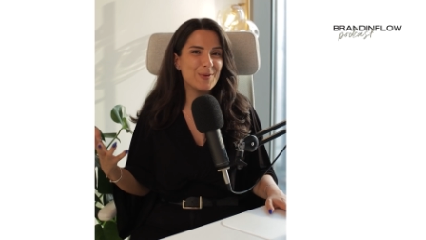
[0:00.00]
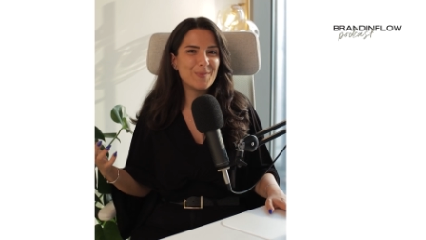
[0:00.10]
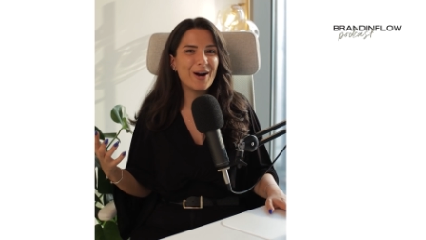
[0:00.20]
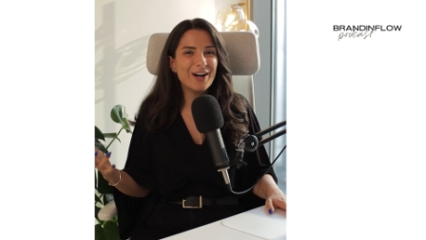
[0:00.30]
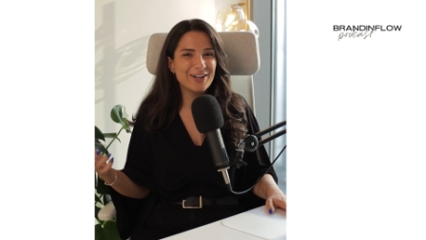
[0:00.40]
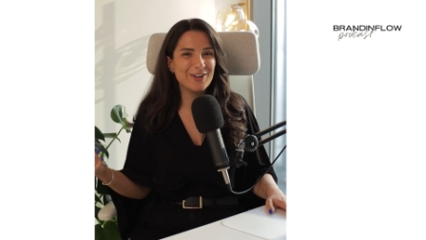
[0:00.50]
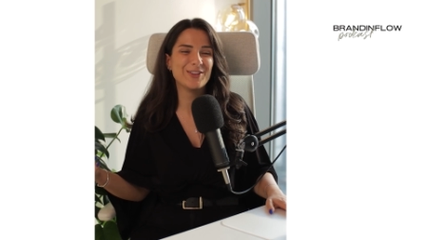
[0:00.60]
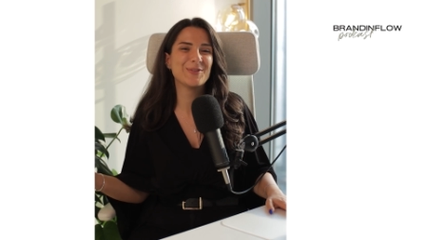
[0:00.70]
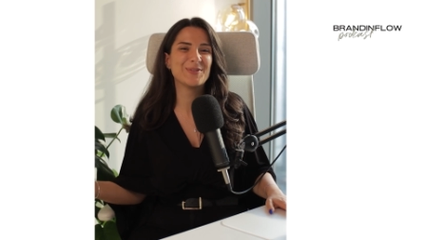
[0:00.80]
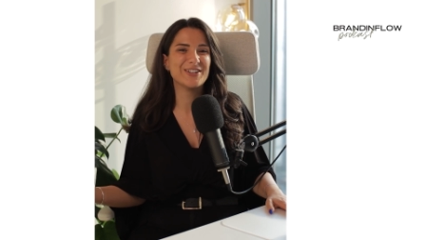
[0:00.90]
a mark
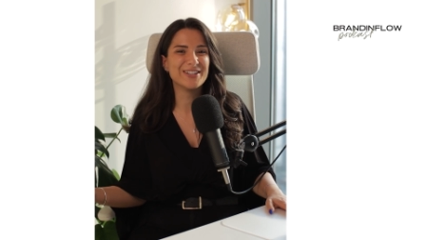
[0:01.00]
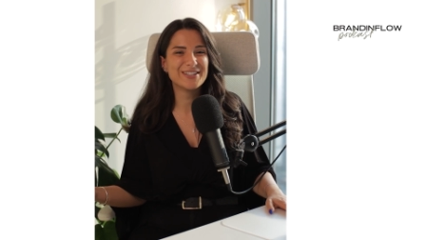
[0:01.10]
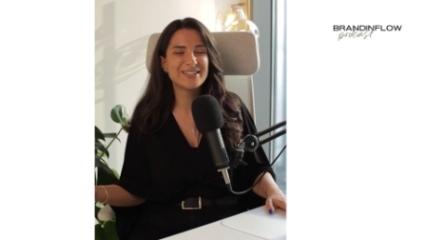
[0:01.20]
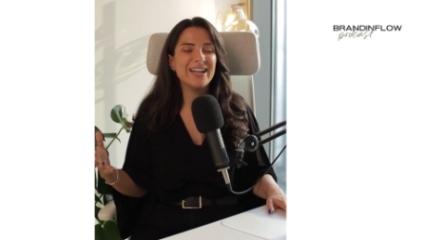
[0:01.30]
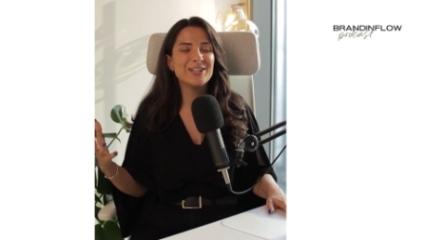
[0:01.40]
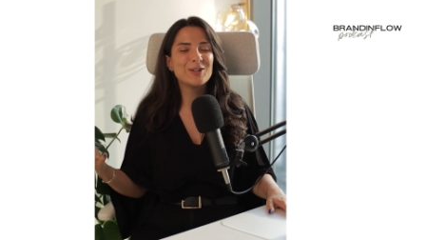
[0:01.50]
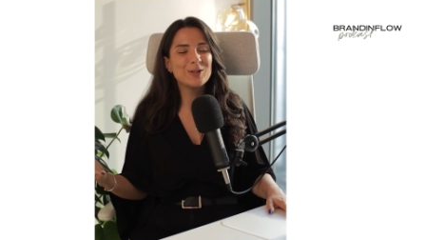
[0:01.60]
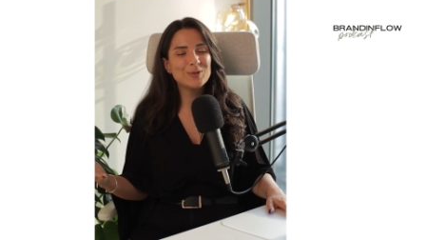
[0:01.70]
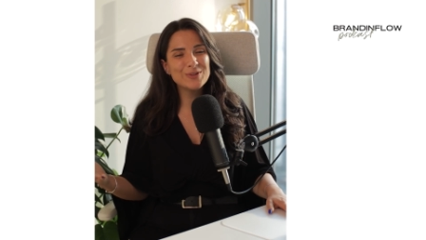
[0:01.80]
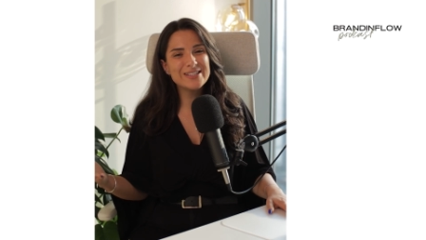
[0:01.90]
on the world, and
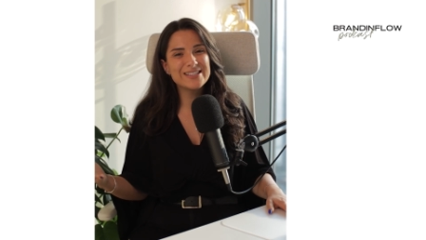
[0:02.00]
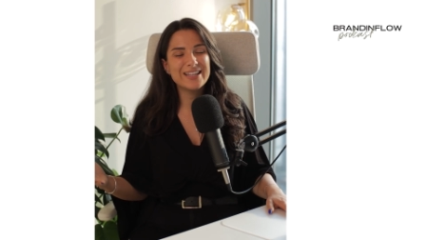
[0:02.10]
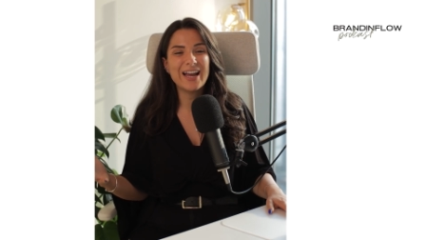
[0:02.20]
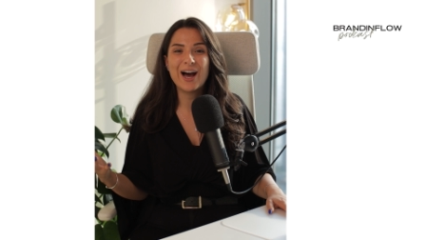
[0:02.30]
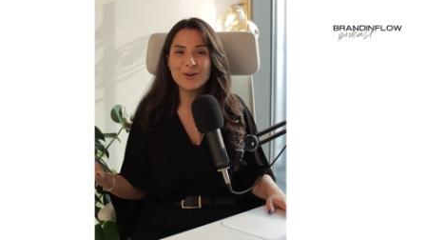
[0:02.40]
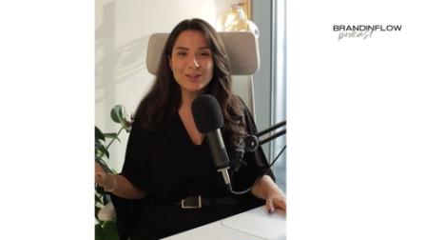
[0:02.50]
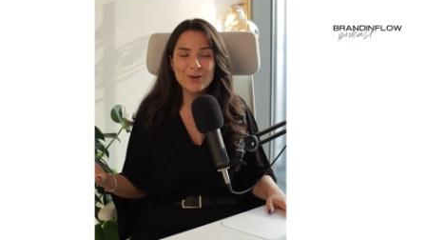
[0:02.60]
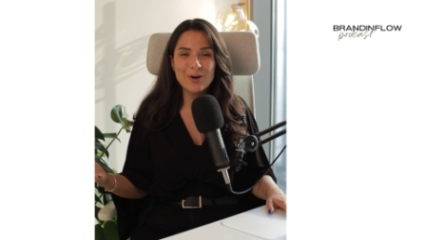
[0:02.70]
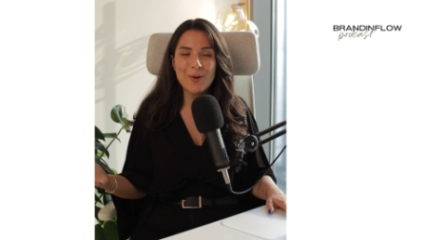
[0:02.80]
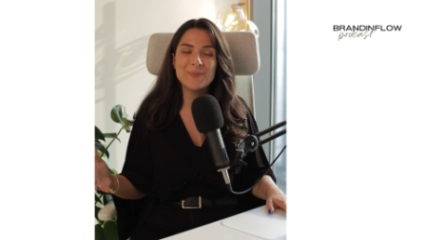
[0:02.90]
includes the
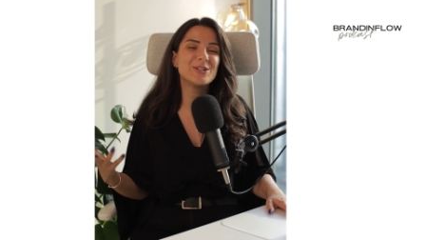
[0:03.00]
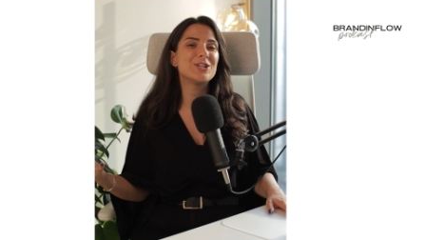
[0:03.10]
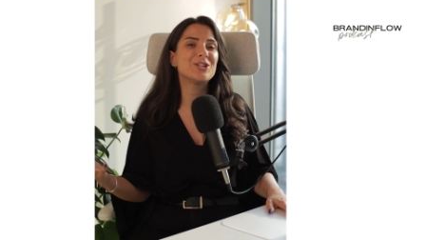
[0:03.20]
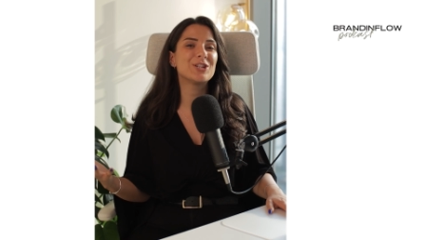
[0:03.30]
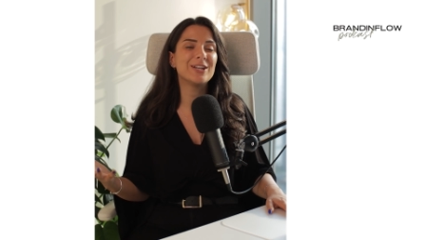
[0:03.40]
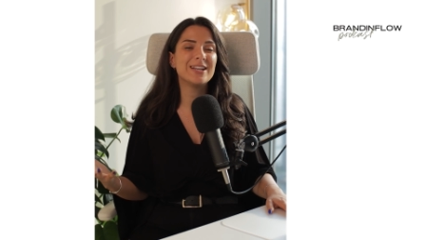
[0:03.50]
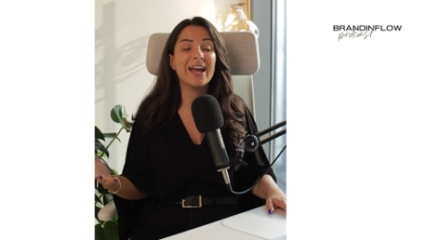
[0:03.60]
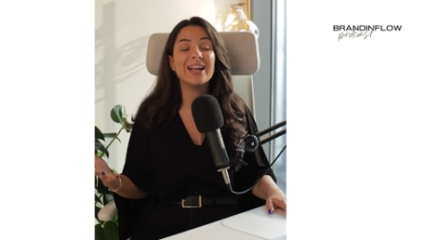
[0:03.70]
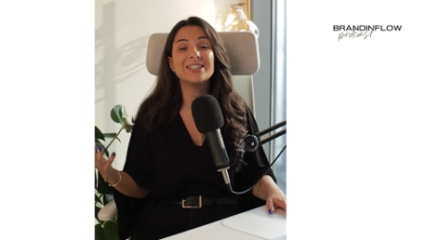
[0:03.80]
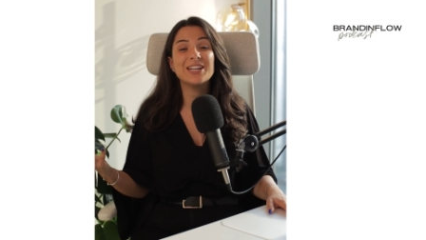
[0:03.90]
outlaw, magician,
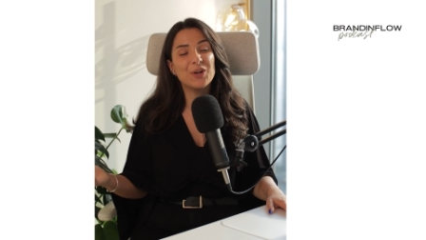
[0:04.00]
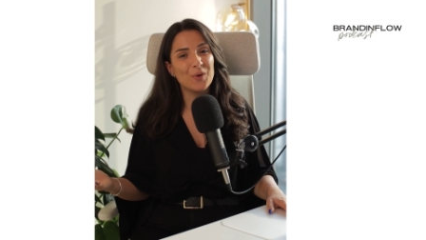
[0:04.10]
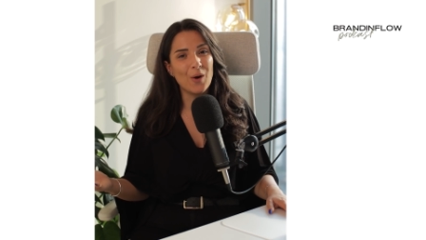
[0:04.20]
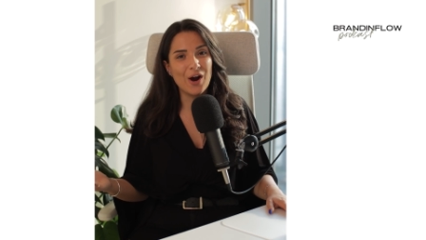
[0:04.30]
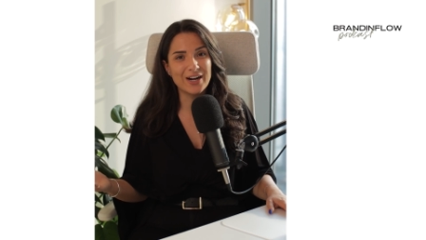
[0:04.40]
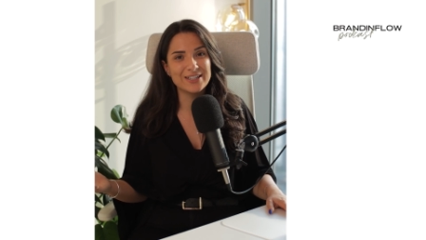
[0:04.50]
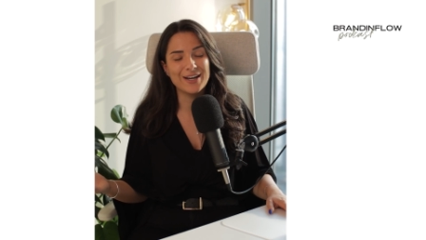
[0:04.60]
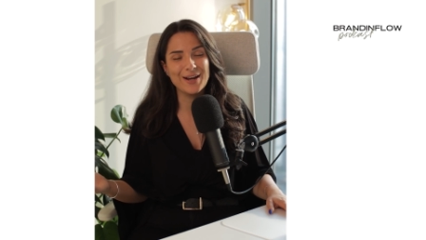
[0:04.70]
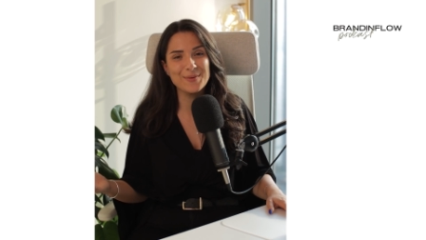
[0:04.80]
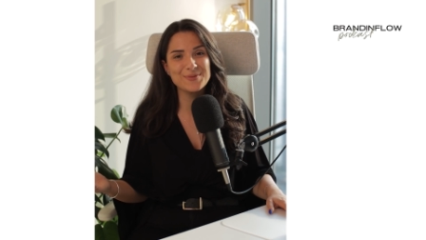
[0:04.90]
and hero
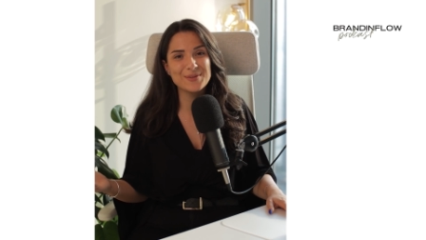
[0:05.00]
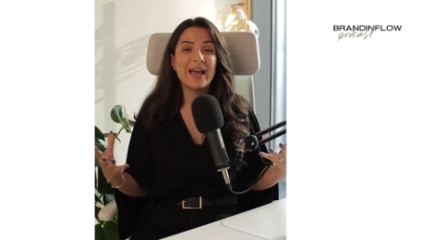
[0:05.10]
archetypes.